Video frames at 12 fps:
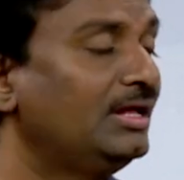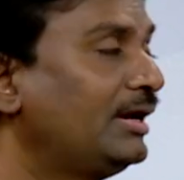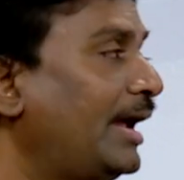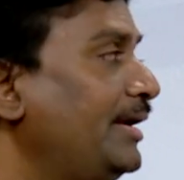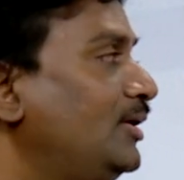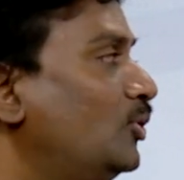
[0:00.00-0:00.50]

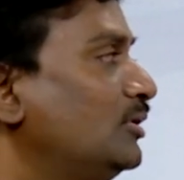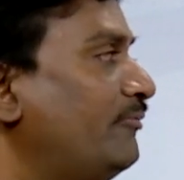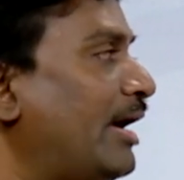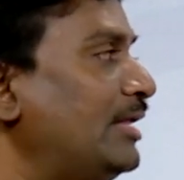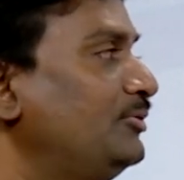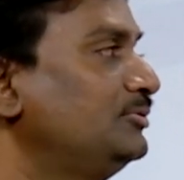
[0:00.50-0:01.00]
Write down the
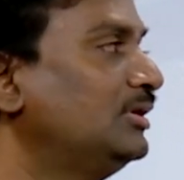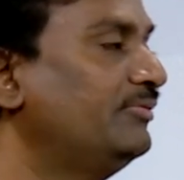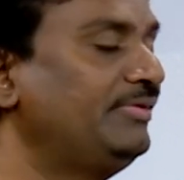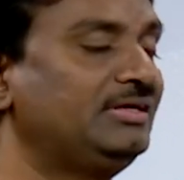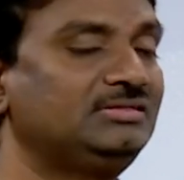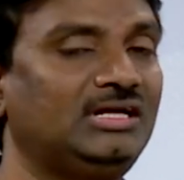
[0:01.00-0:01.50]
values
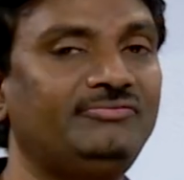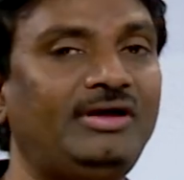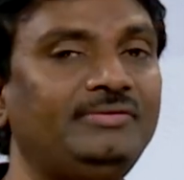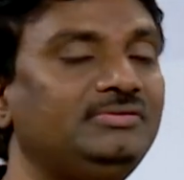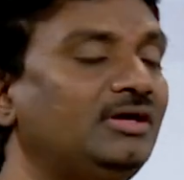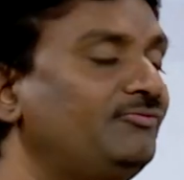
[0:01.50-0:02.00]
of x and
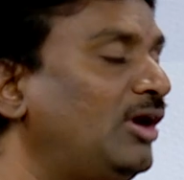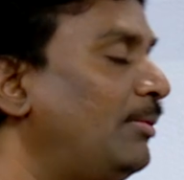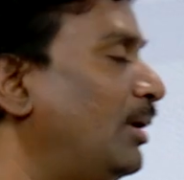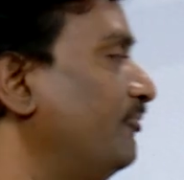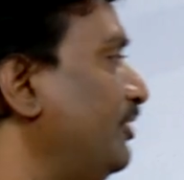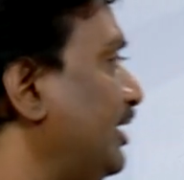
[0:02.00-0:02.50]
y in the
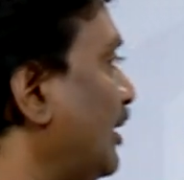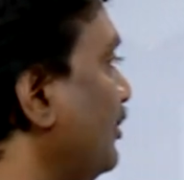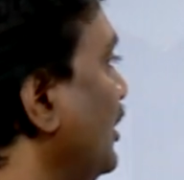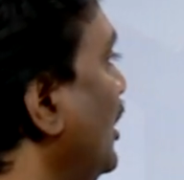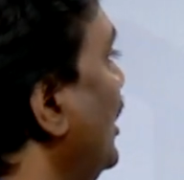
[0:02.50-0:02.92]
form of a table.